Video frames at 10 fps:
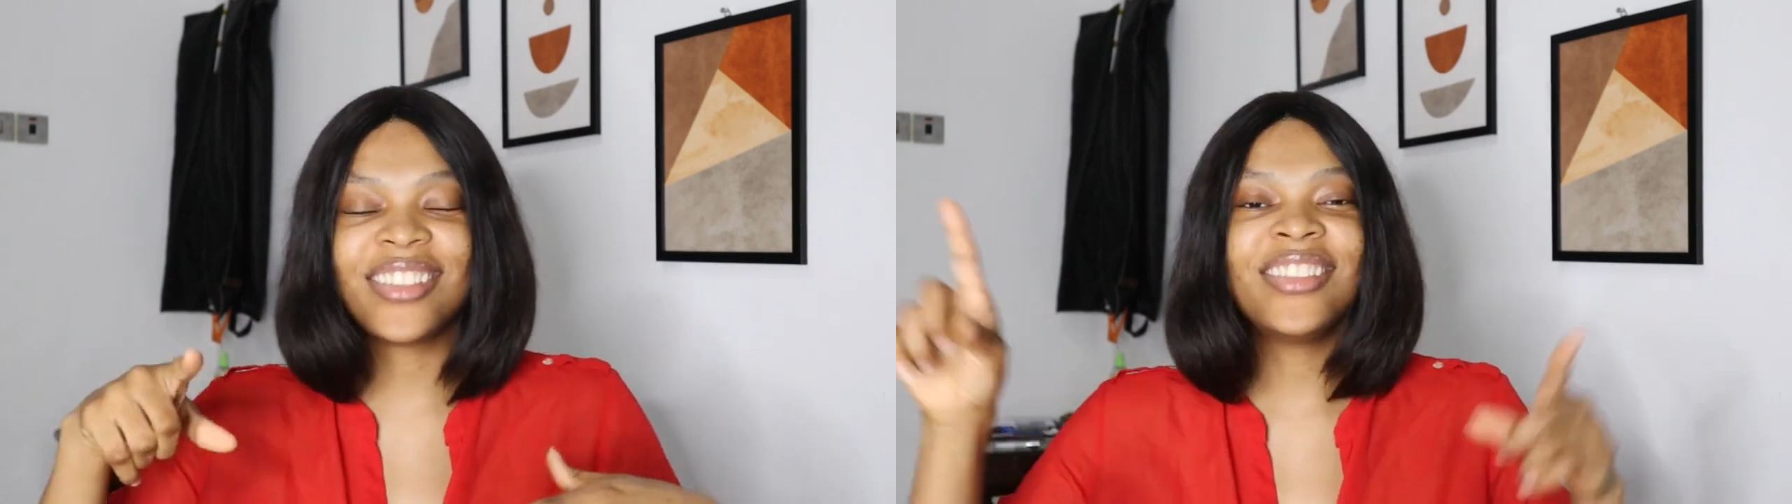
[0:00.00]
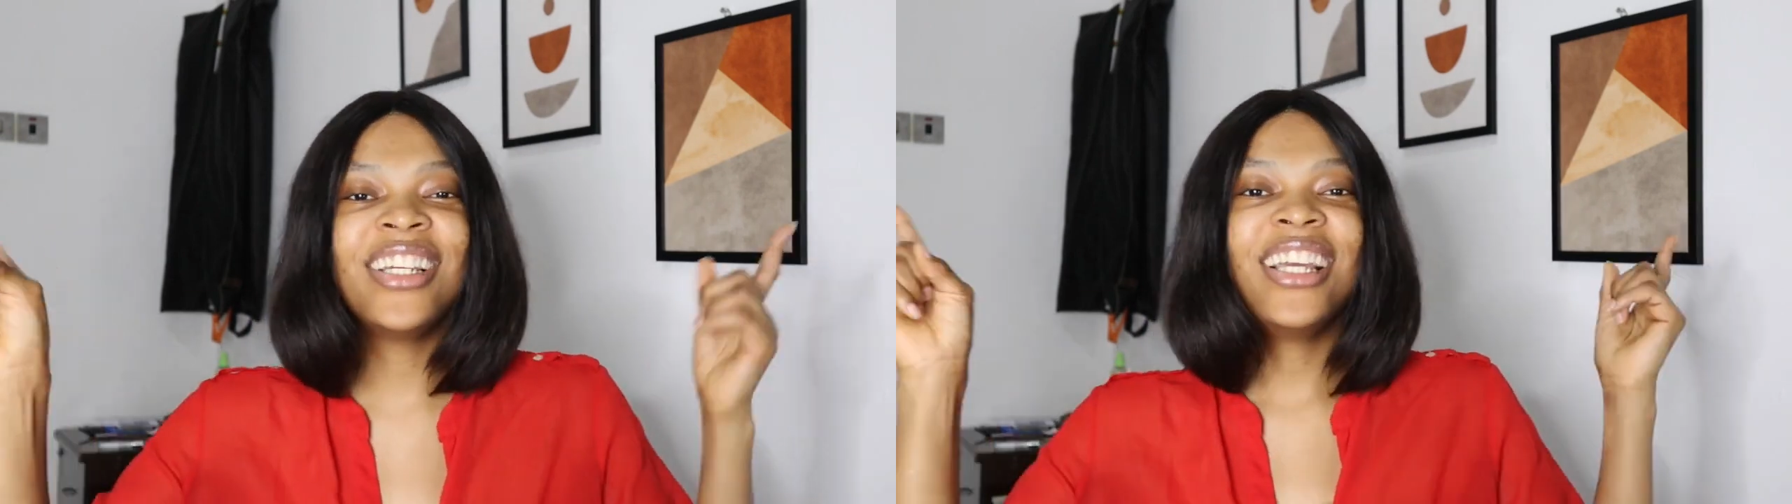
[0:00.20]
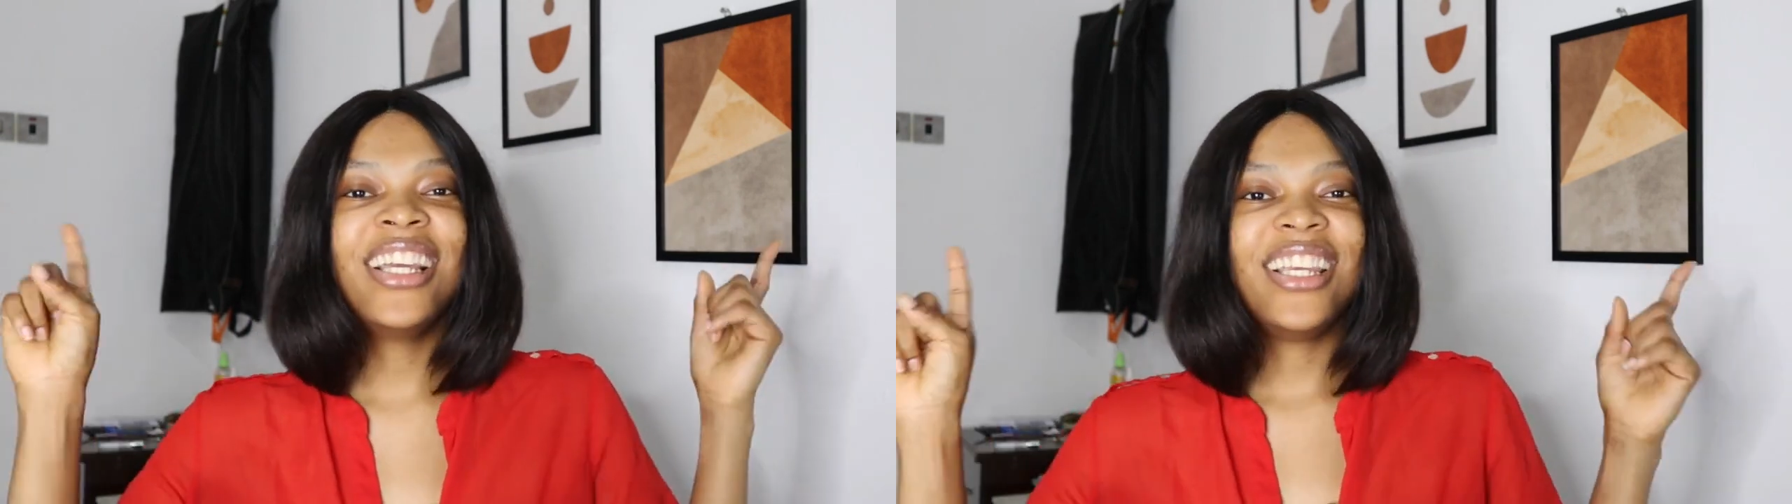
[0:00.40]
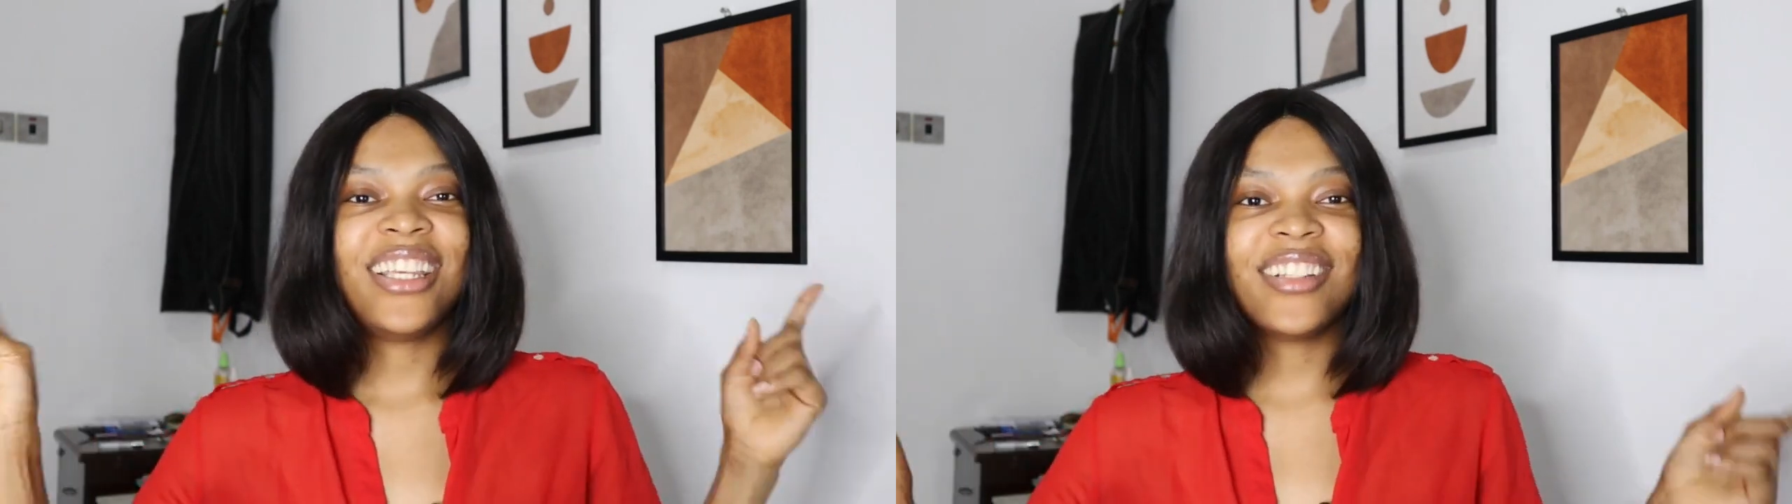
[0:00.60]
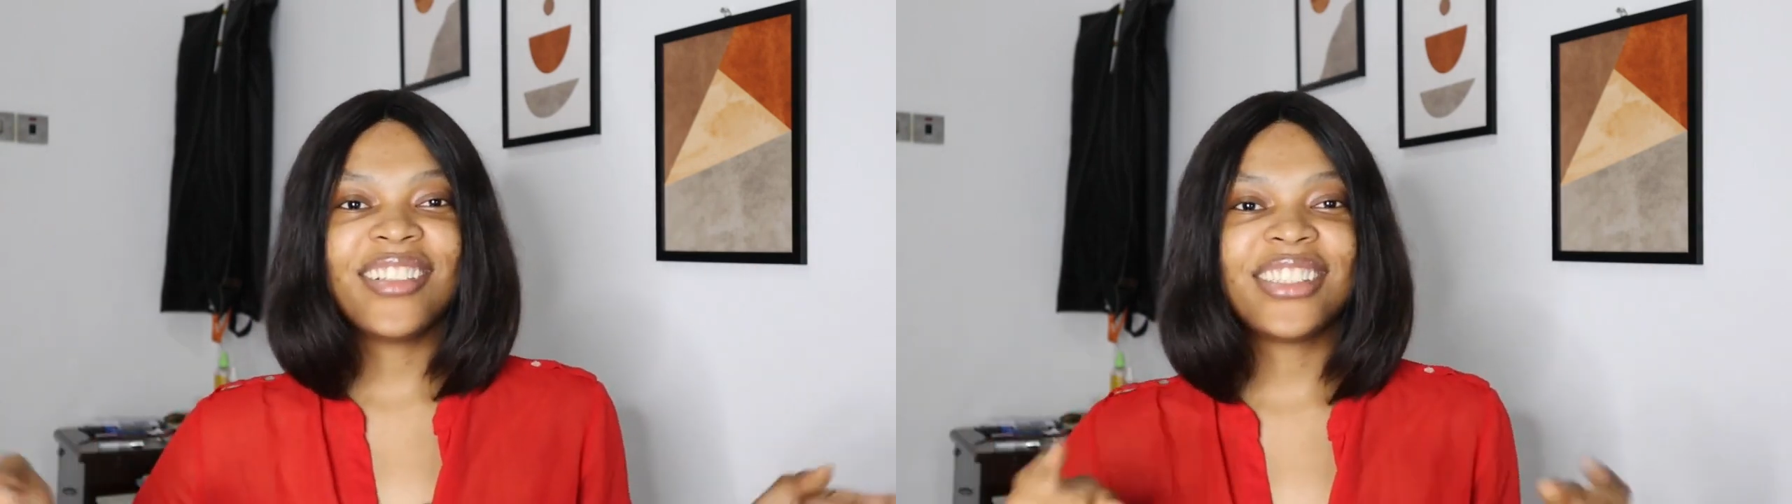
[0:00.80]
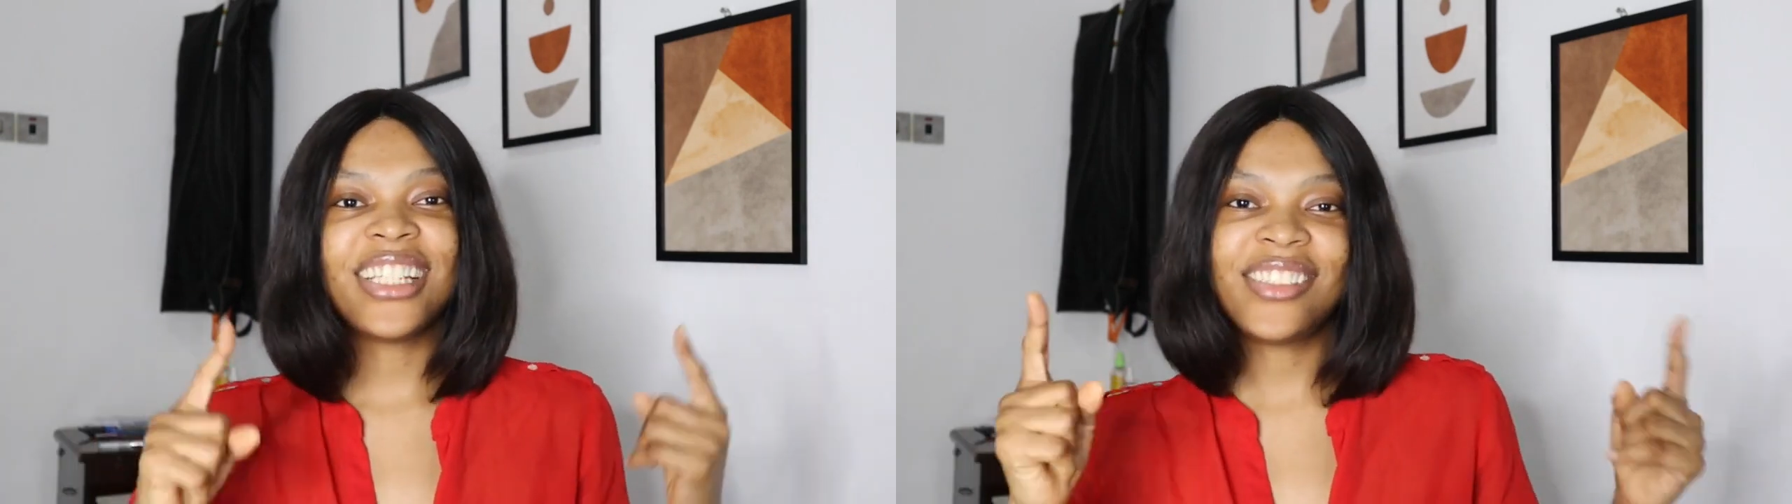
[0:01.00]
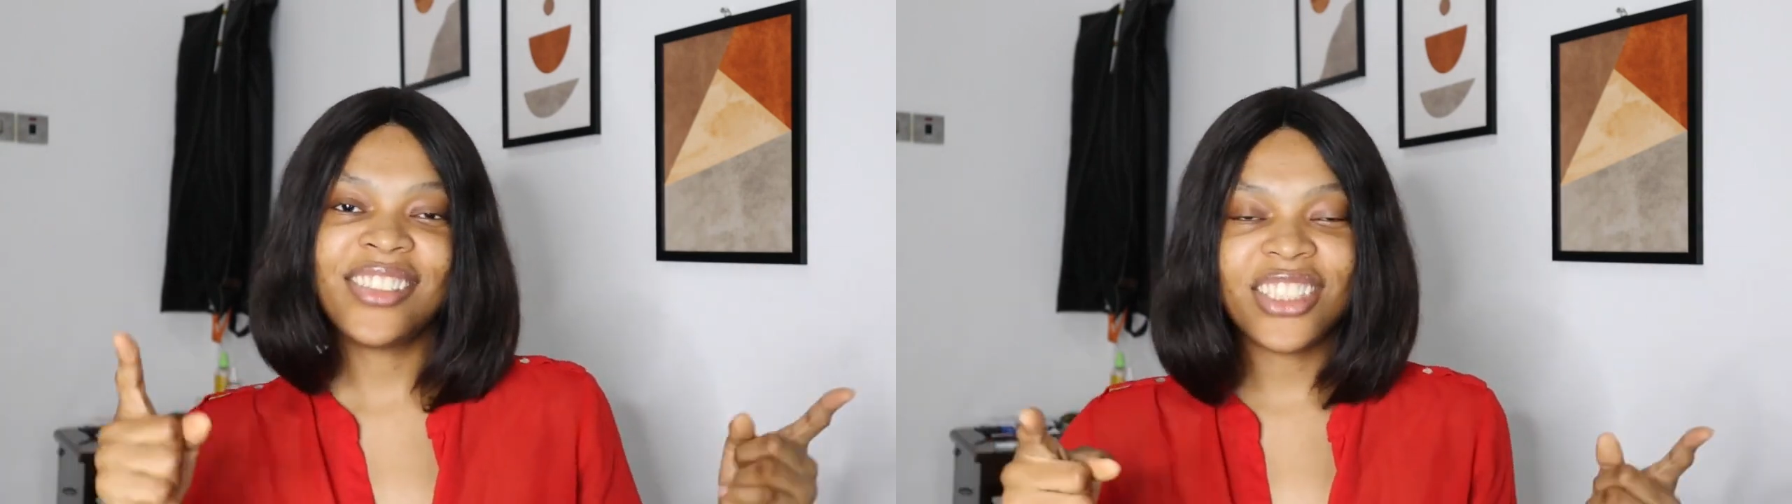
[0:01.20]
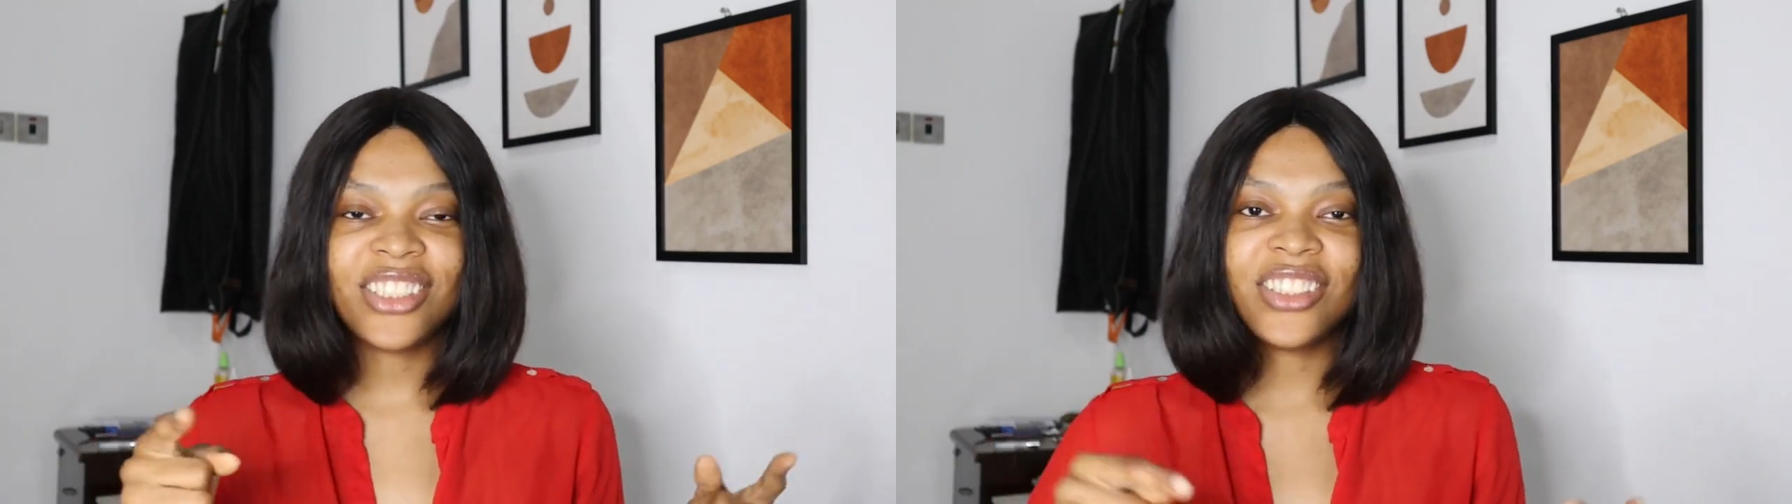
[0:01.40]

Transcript: to, you know, settle the